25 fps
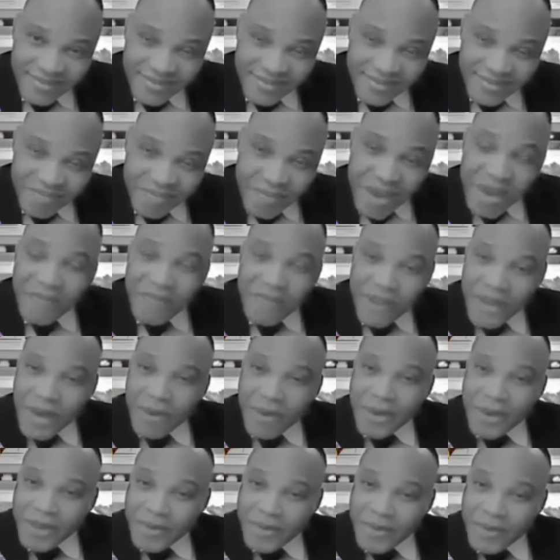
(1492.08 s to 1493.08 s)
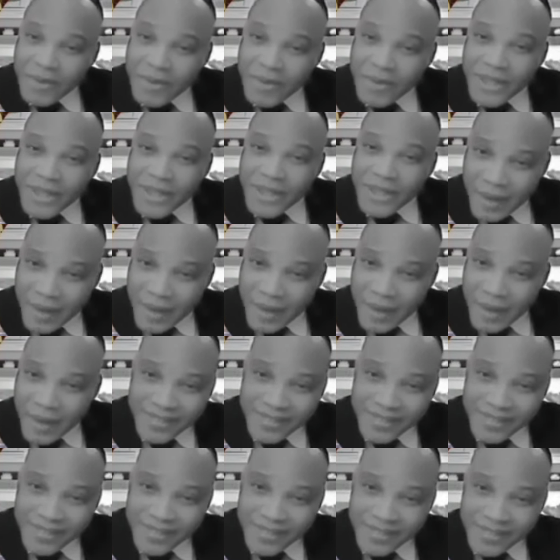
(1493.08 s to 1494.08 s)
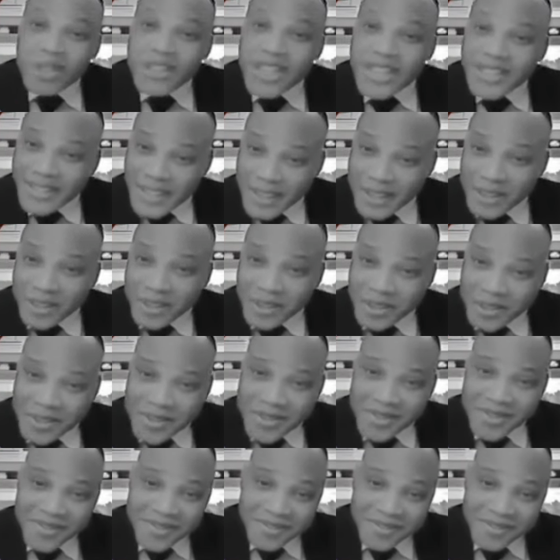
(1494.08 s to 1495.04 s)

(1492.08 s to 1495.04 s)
My father was a very rich man, not ostentatious.